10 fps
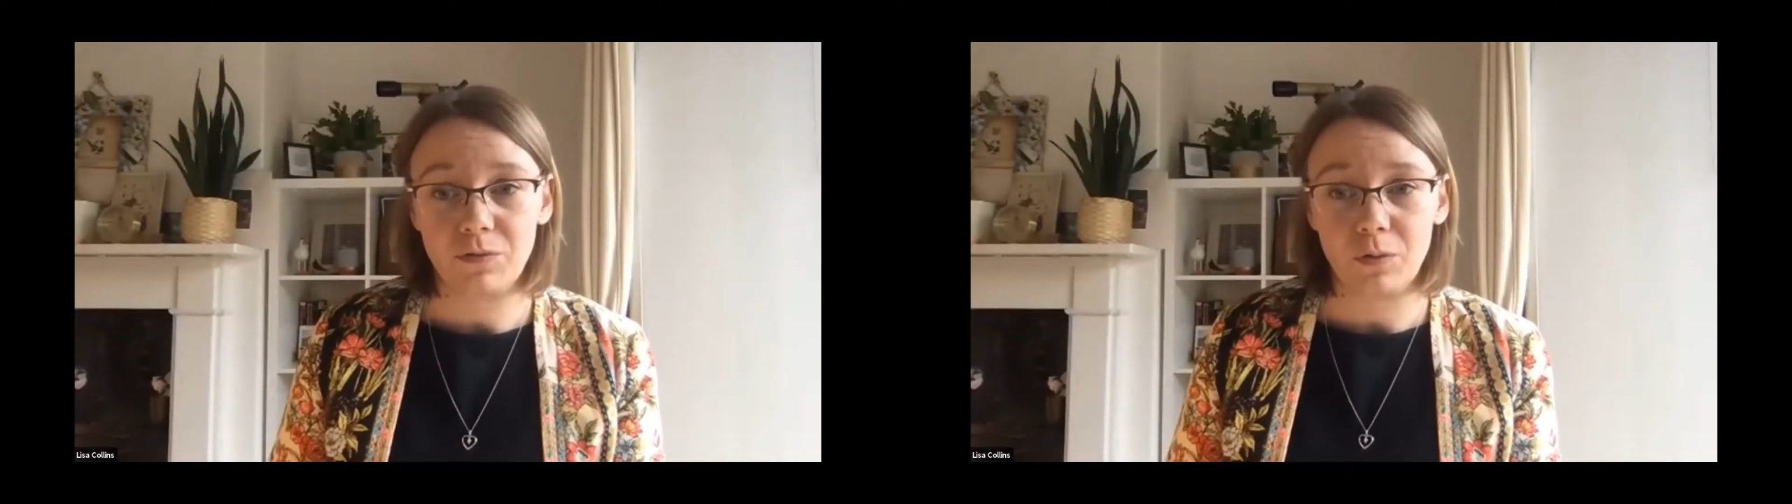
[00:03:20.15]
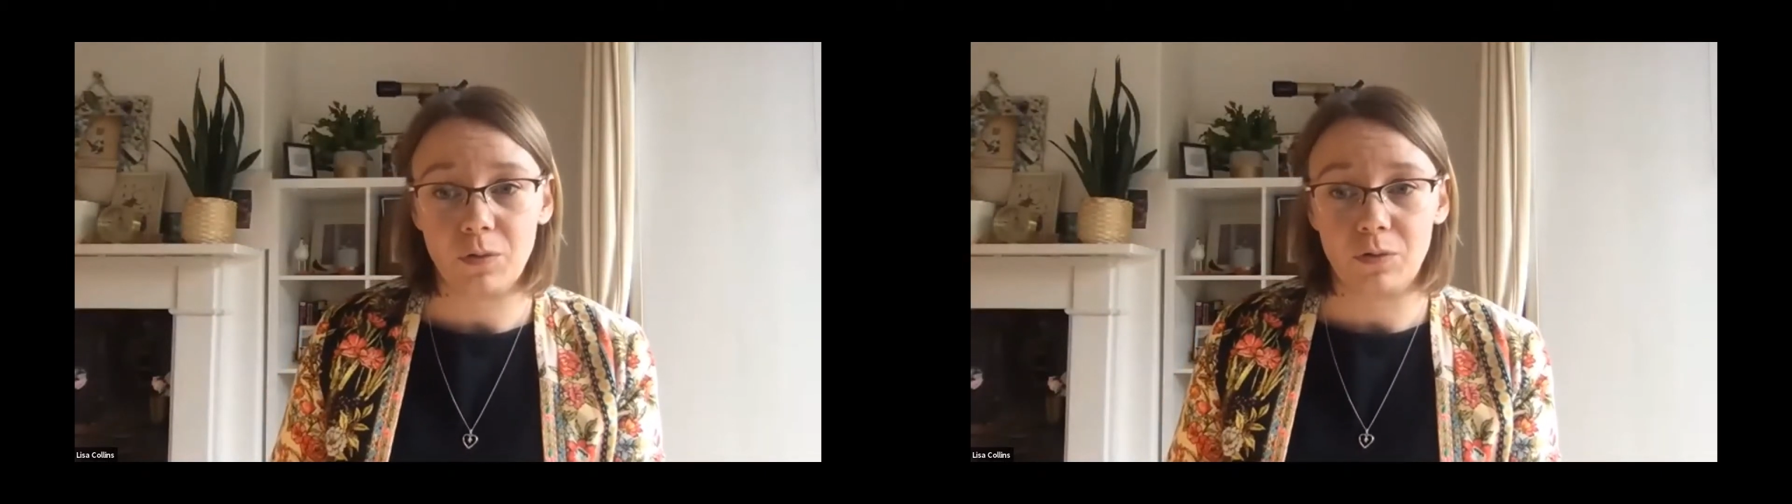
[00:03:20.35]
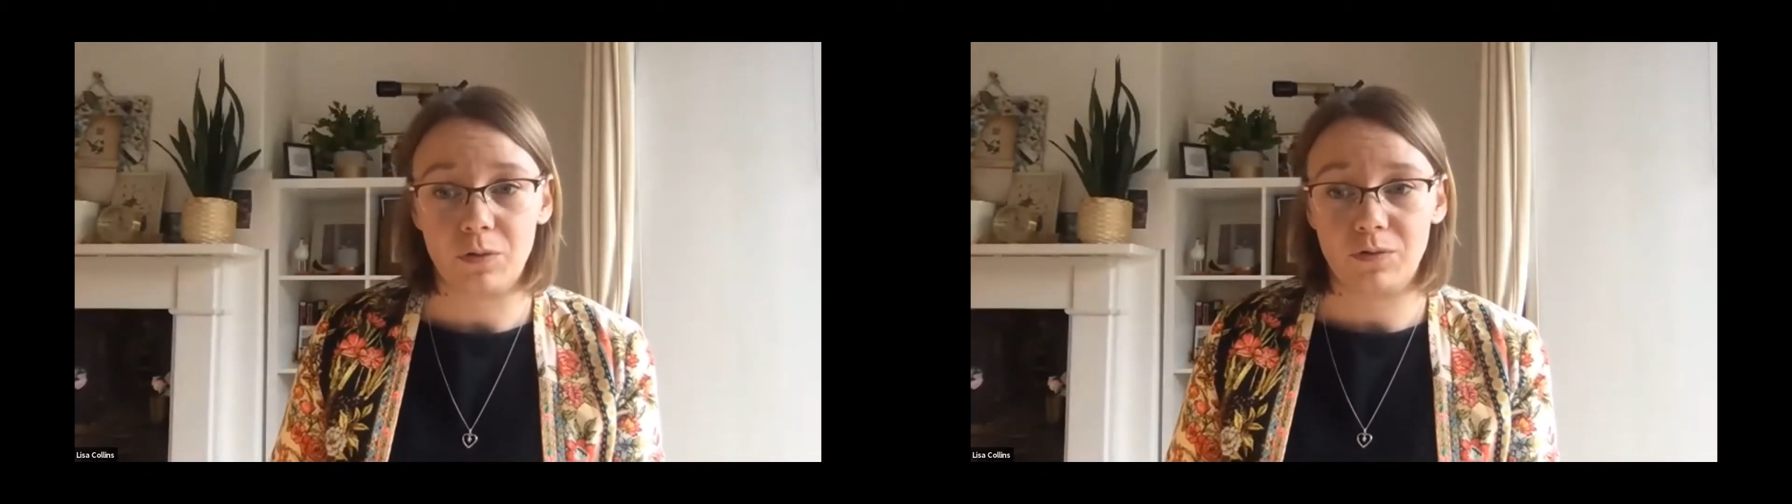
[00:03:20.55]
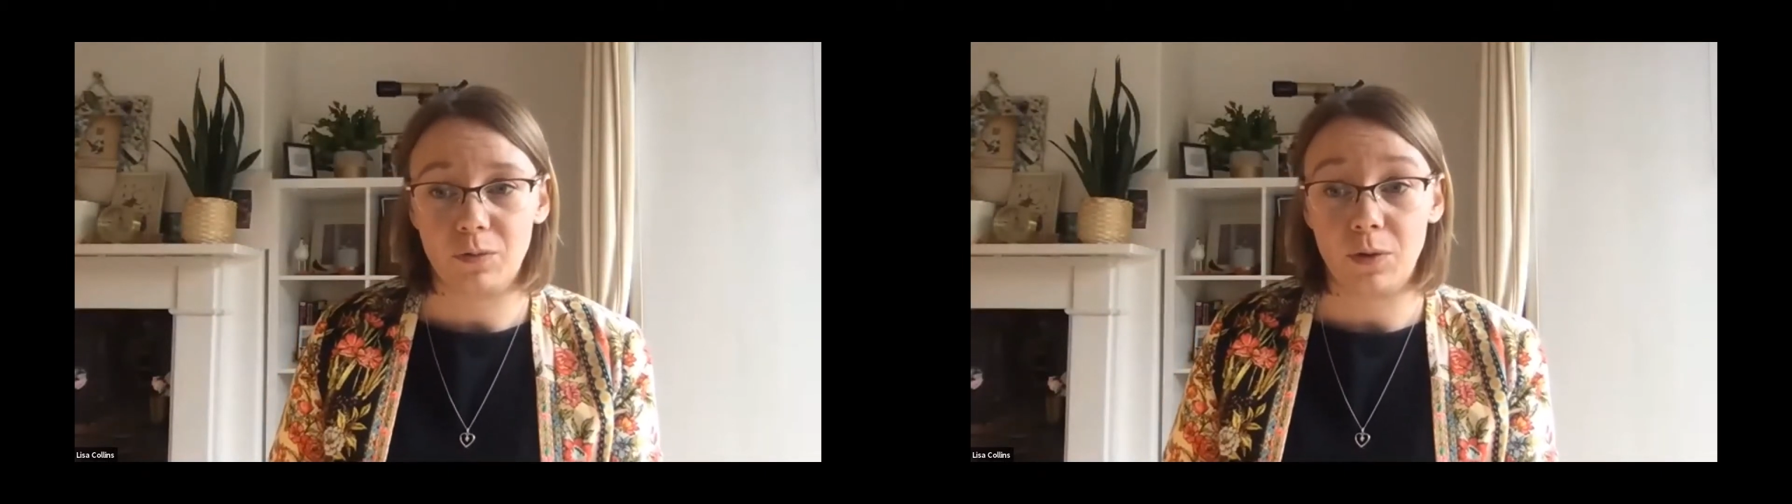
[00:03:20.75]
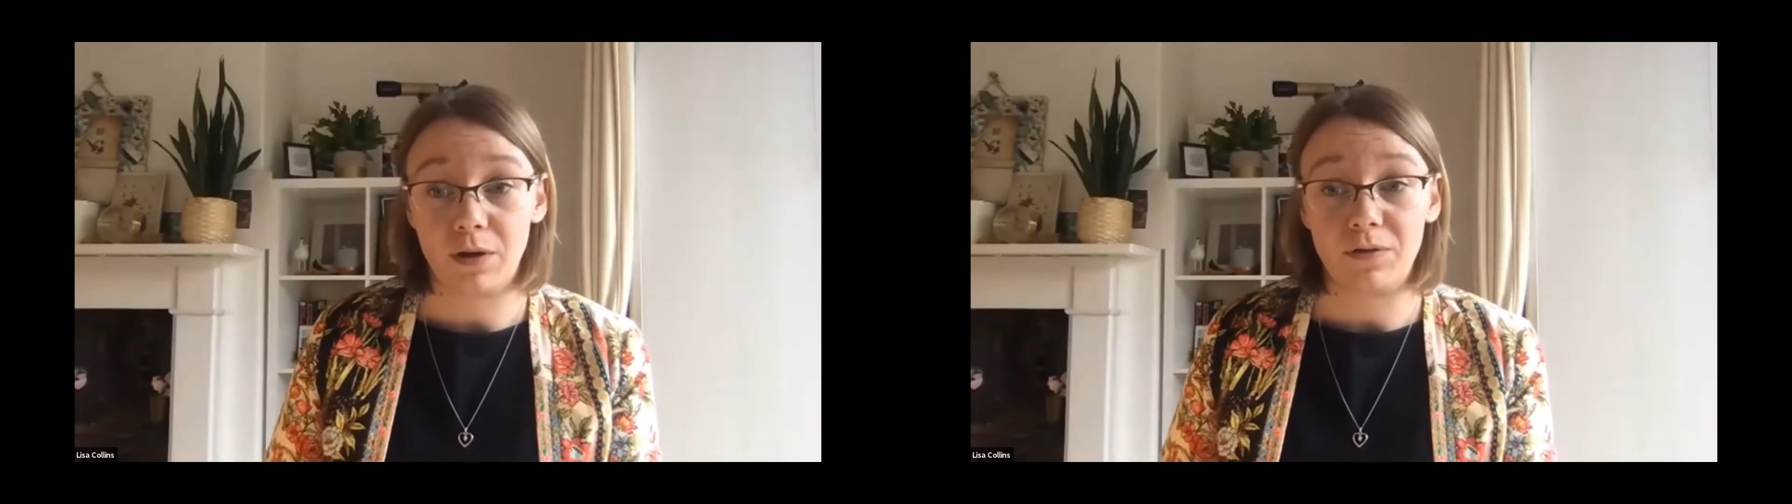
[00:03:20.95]
for
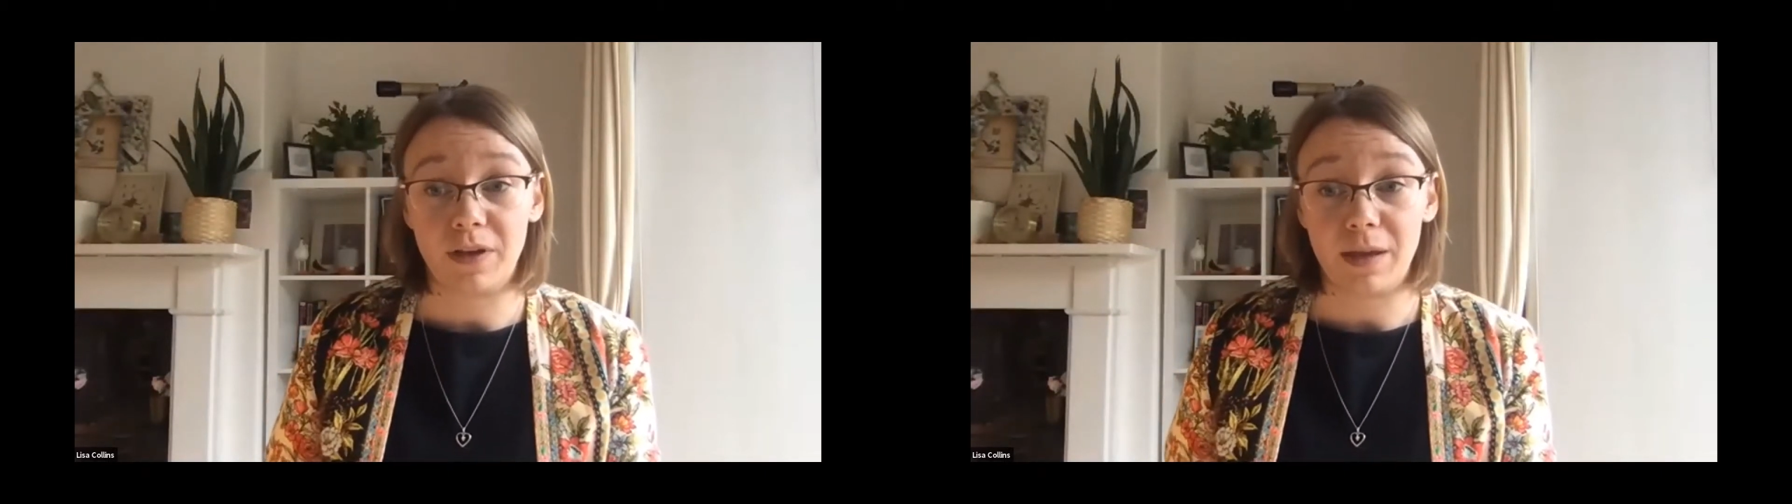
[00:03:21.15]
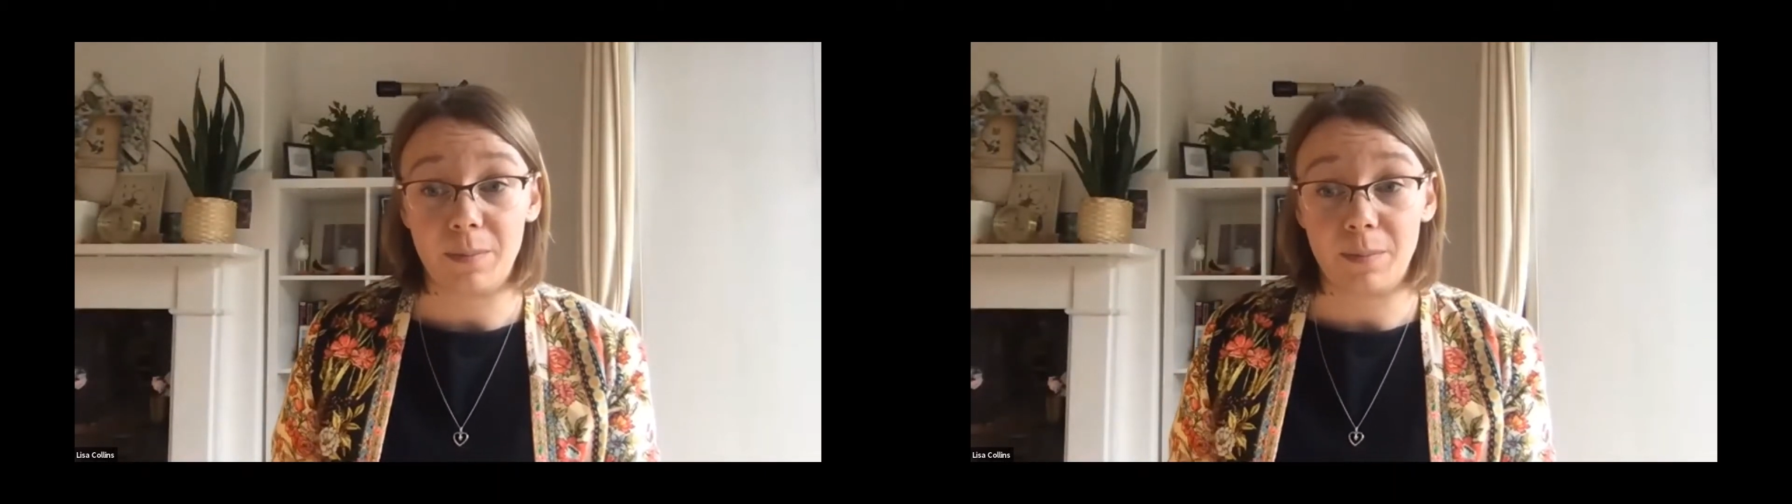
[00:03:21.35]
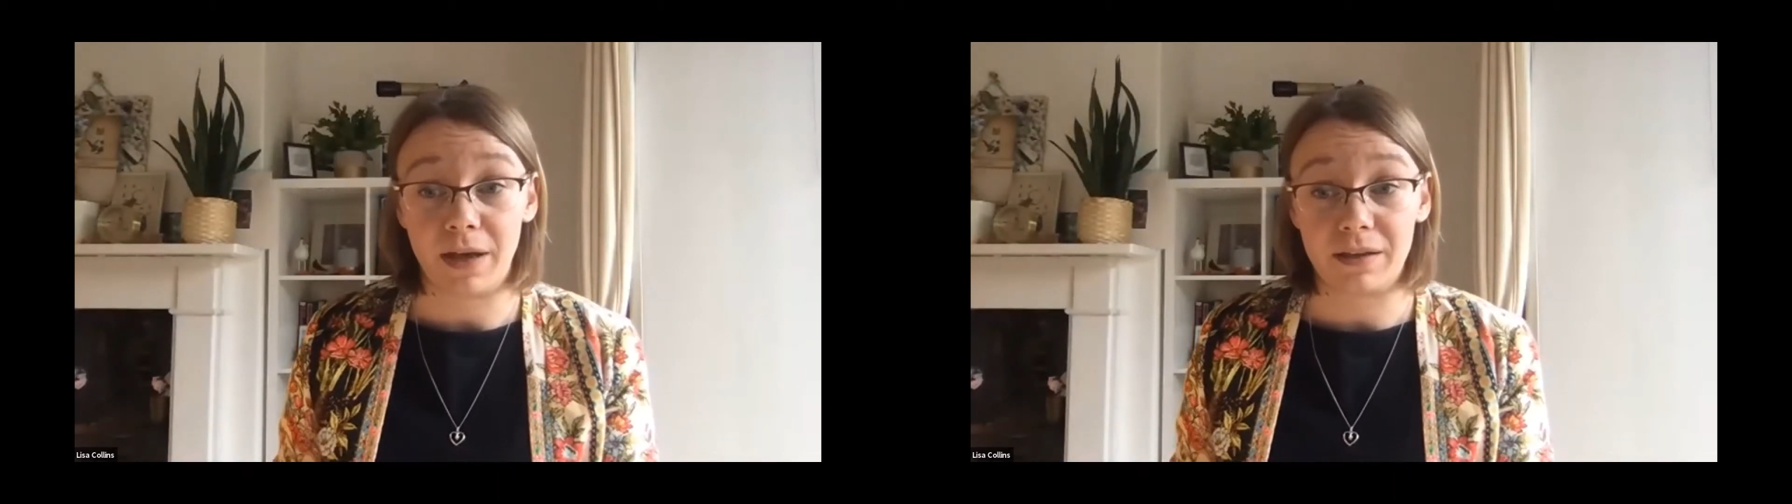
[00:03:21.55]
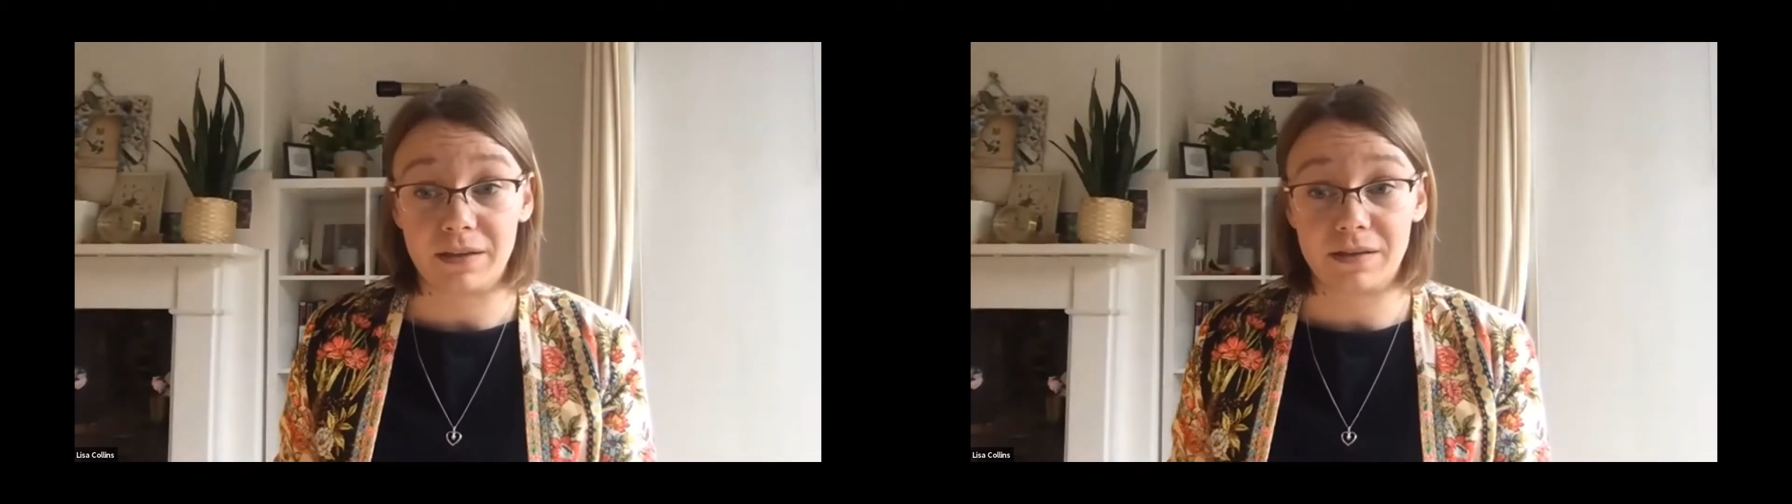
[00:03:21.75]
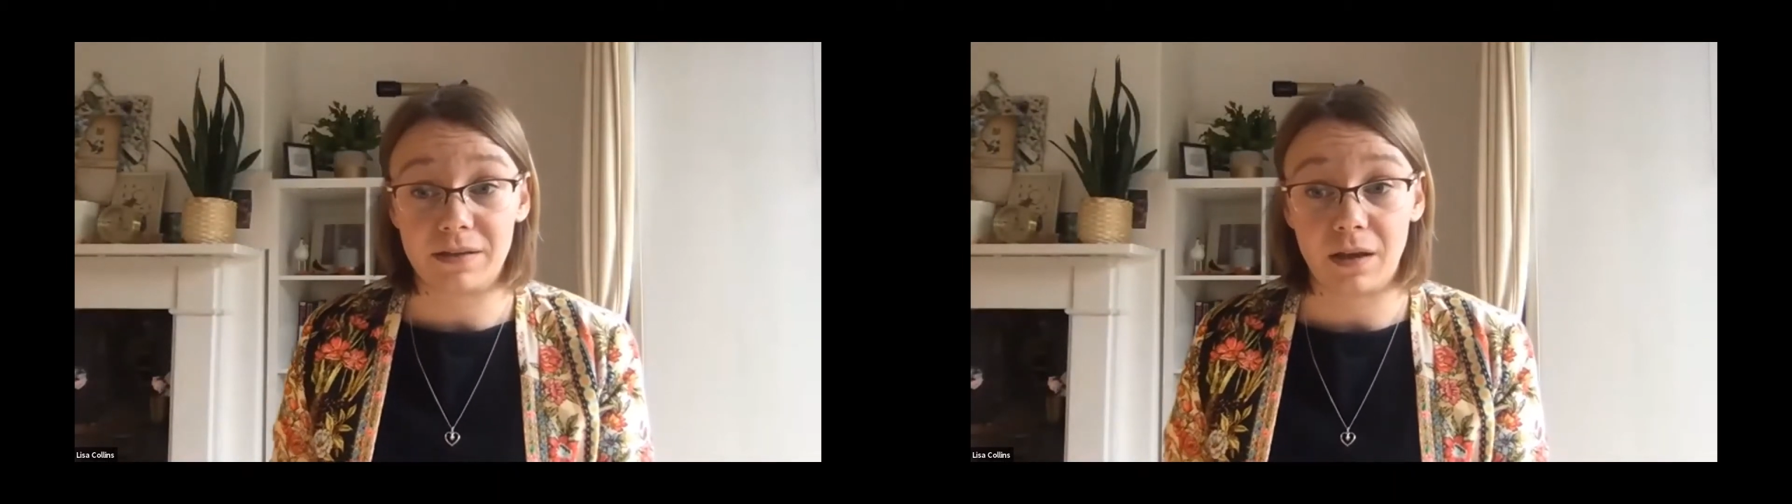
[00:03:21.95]
welfare
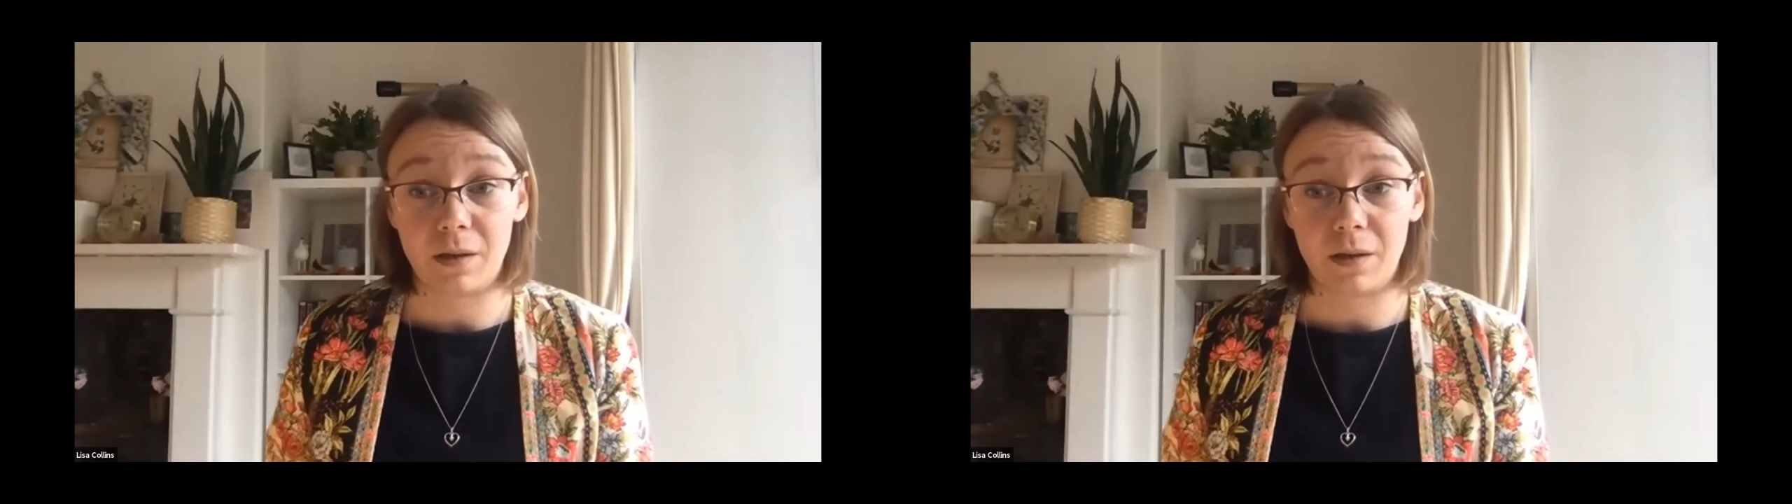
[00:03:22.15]
impacts